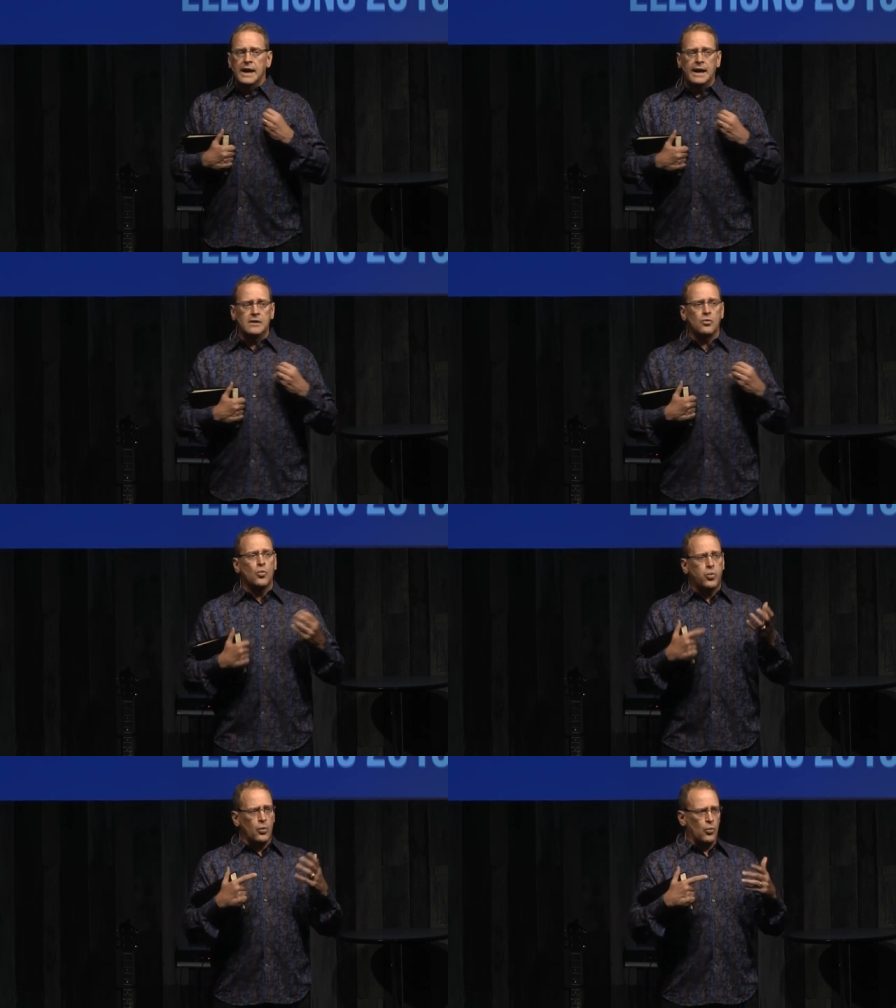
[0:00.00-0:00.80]
And
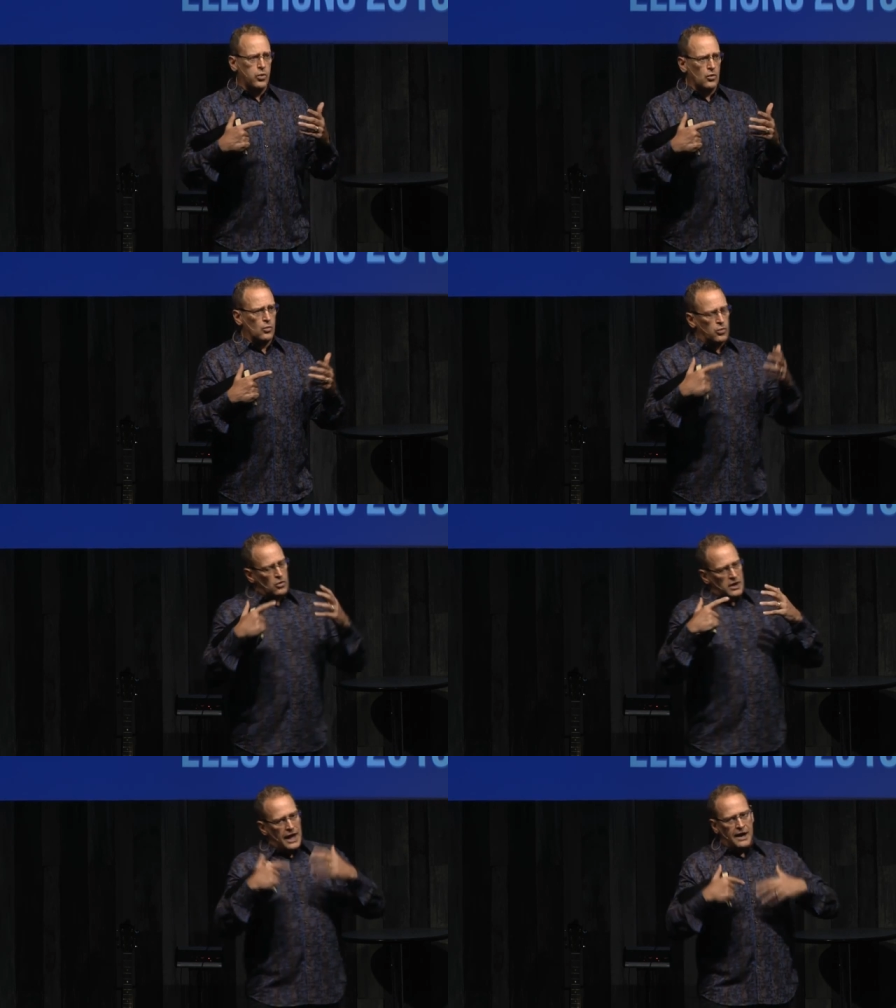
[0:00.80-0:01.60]
we're,
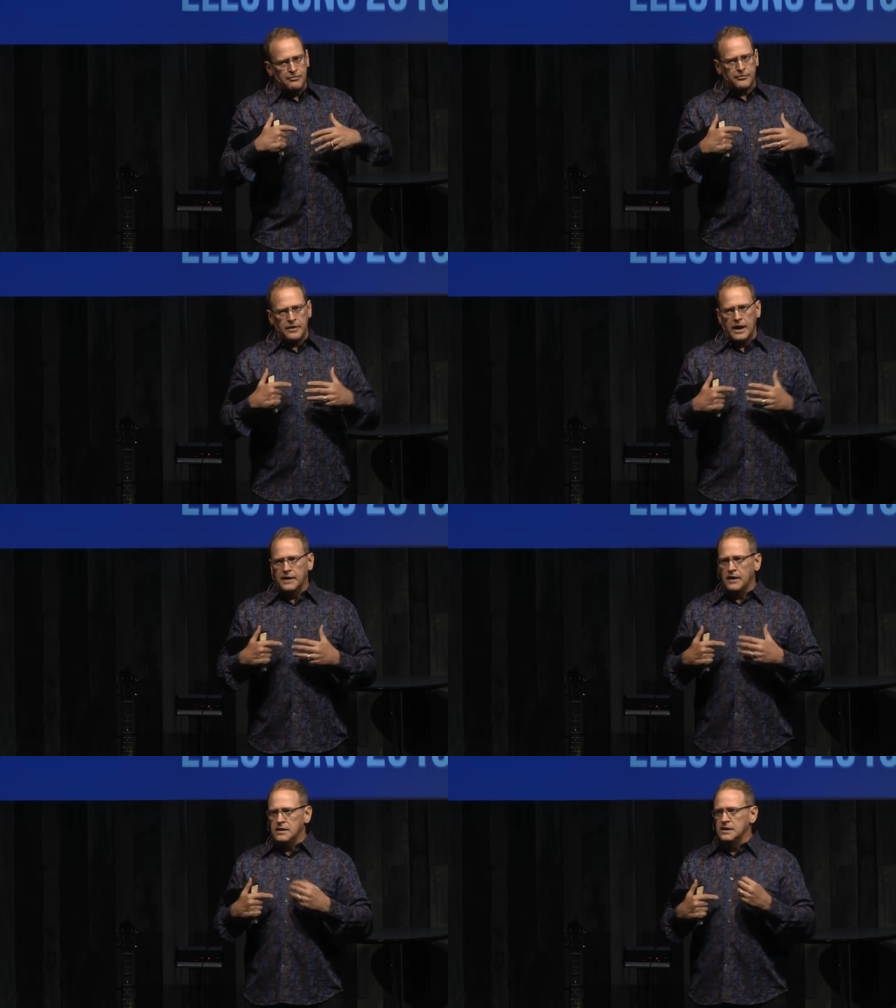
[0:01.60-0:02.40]
we're left,
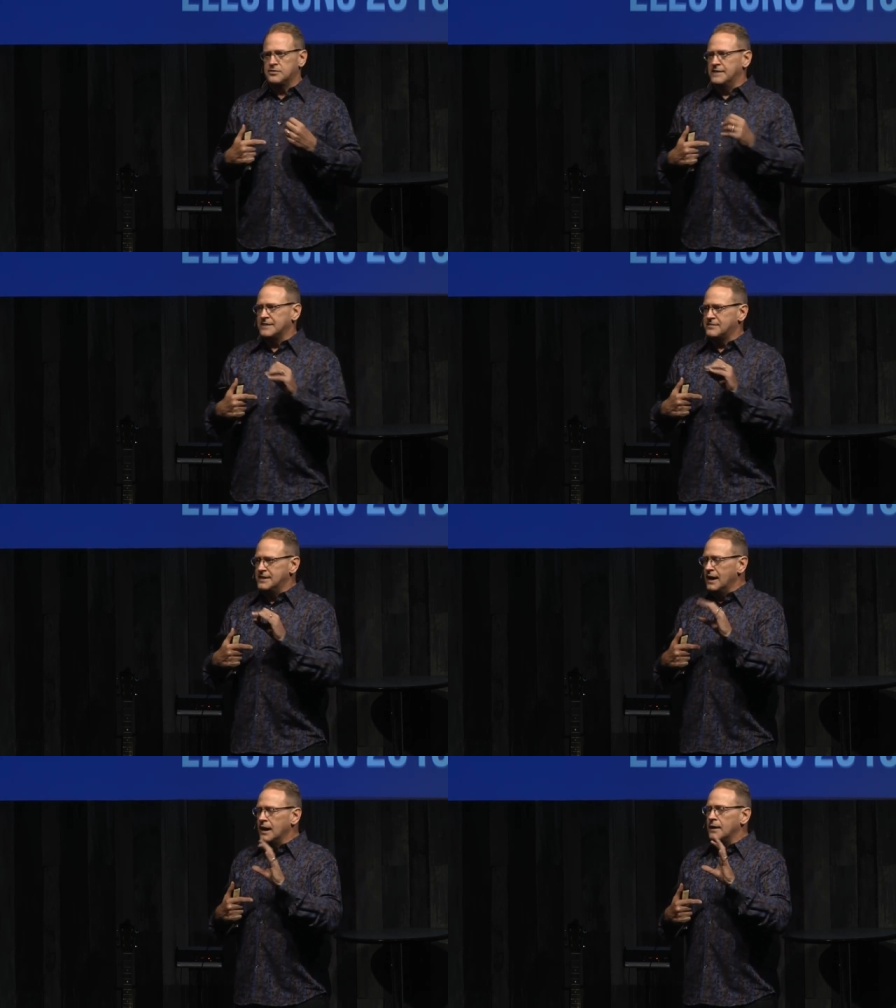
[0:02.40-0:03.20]
and listen, that's
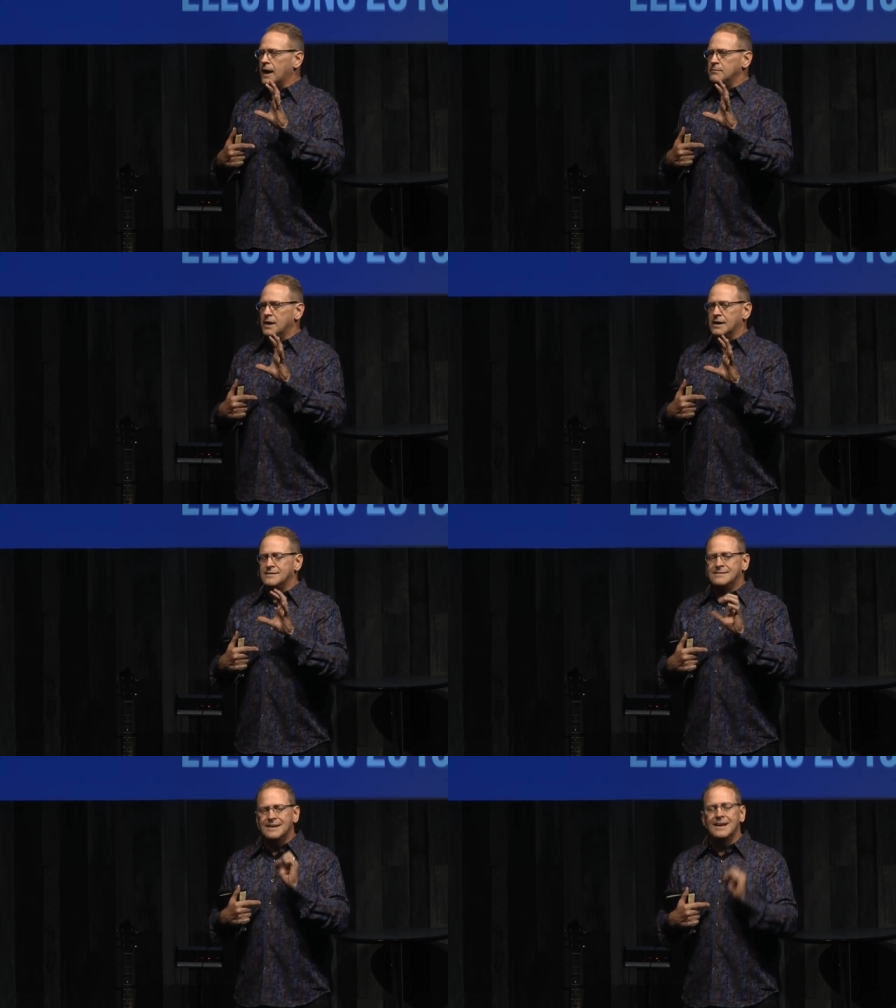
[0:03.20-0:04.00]
not, I'm
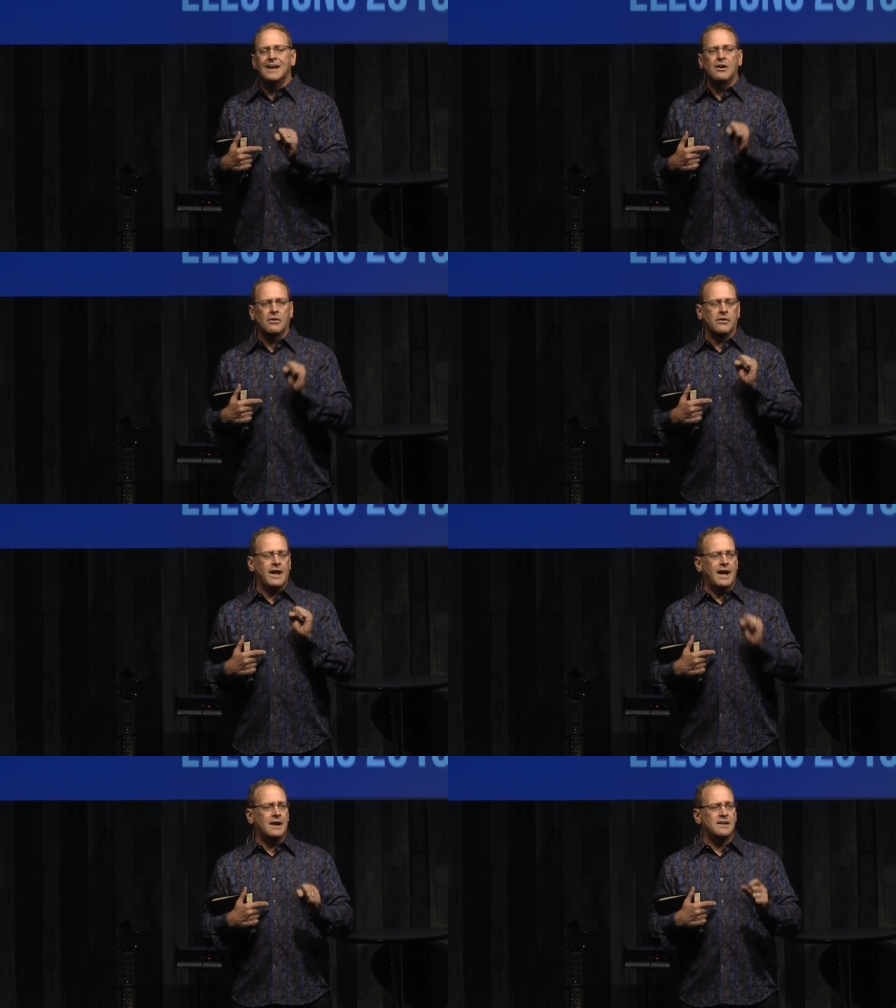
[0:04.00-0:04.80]
not digging on our
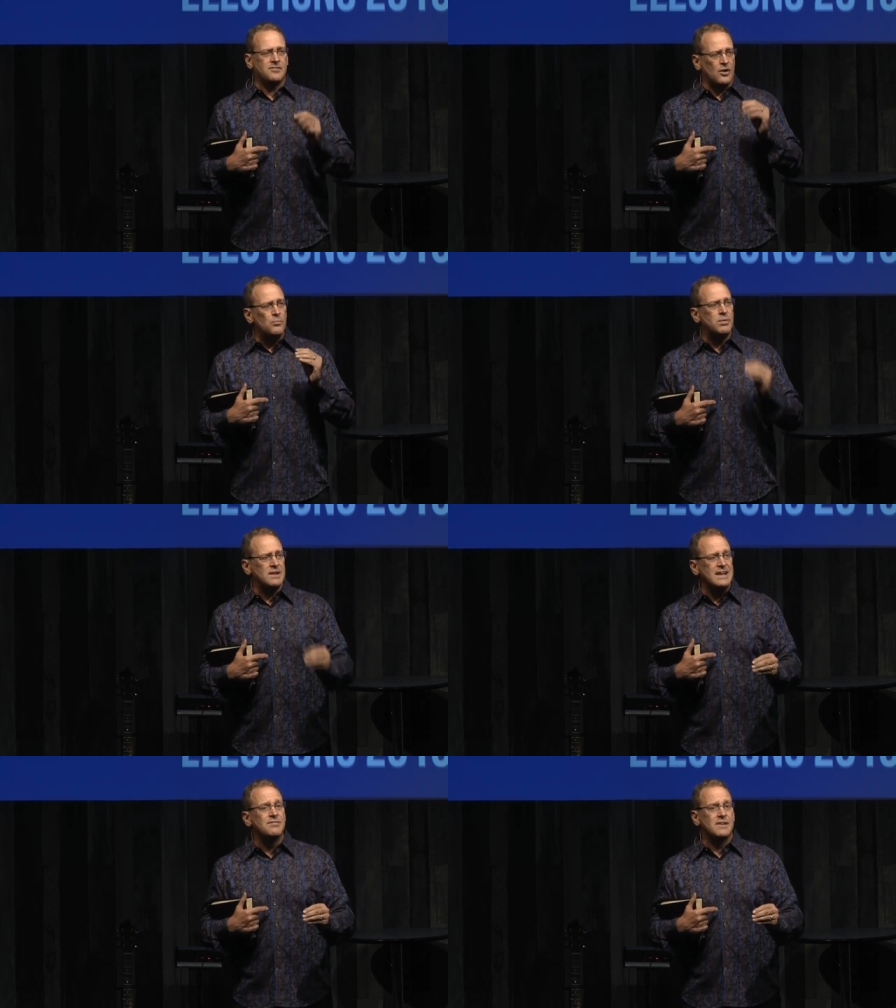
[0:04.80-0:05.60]
candidates. I don't
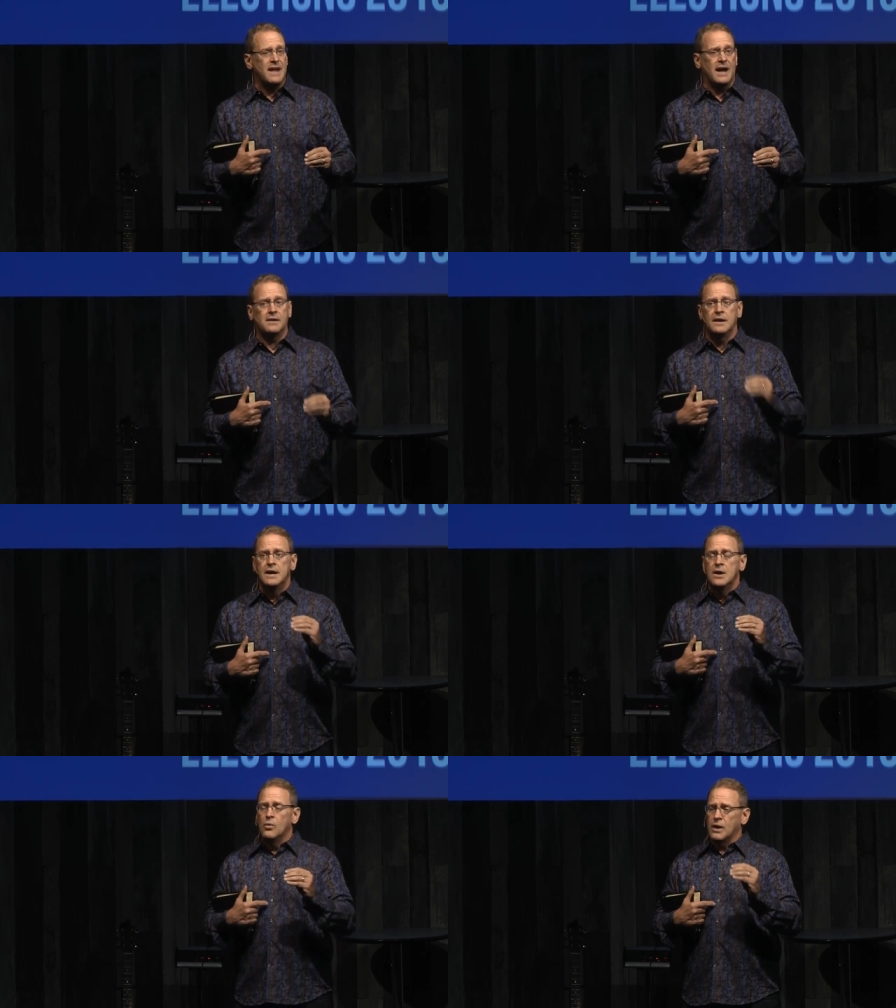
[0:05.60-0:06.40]
believe in that.
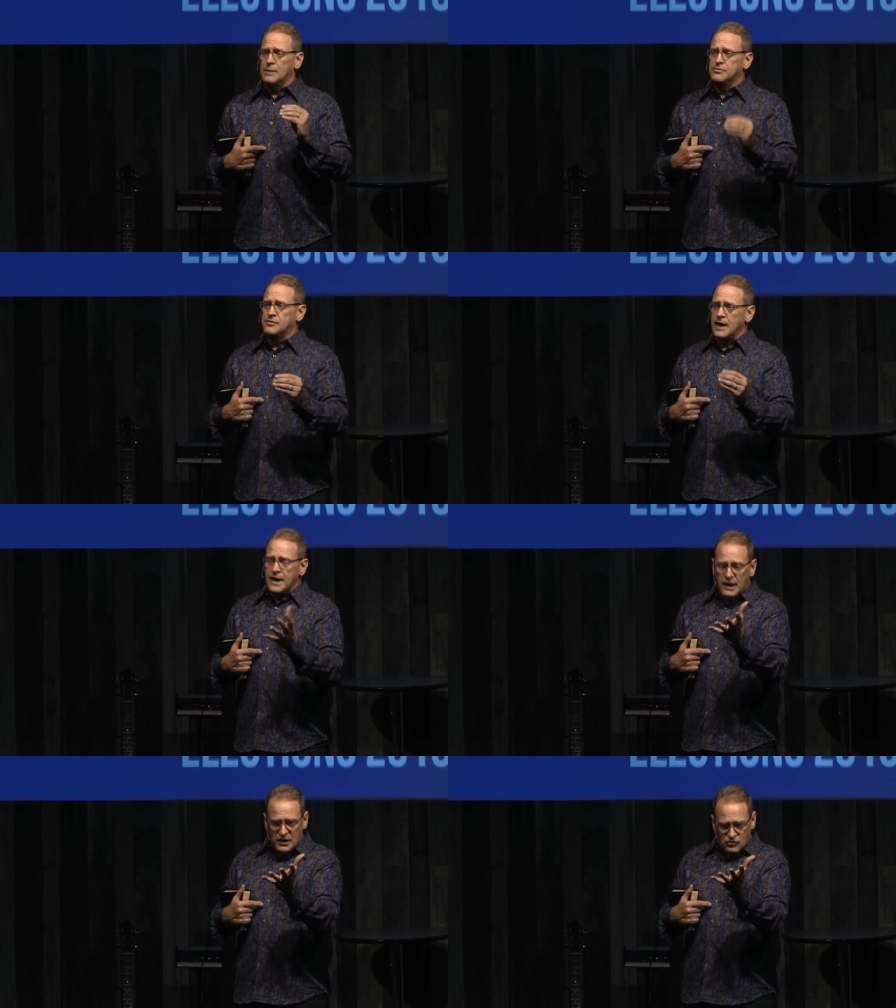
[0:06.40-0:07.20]
What I'm
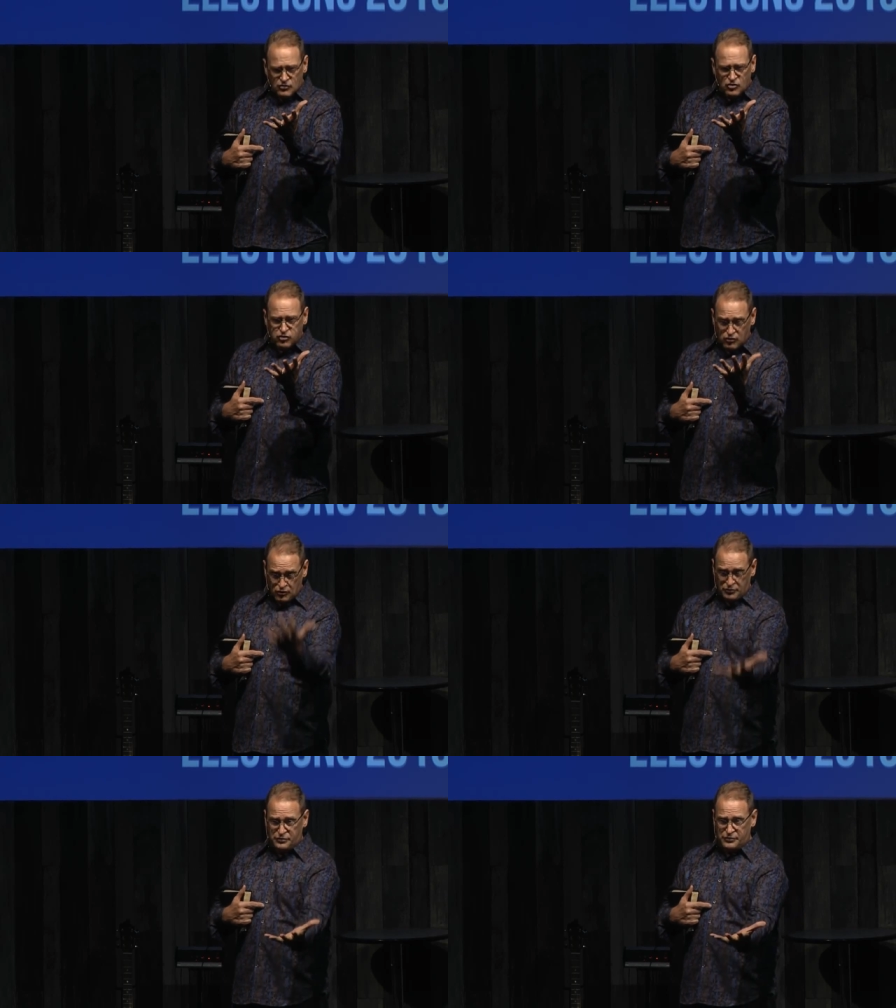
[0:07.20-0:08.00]
saying is
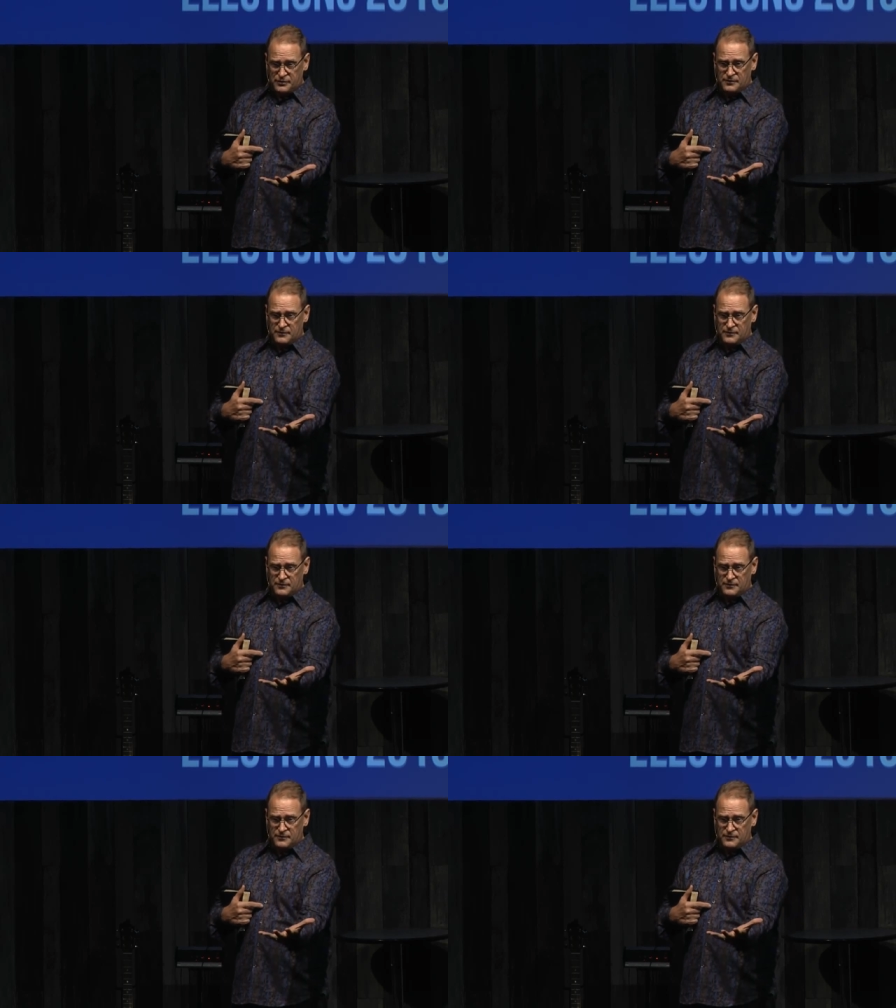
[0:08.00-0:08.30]
truth.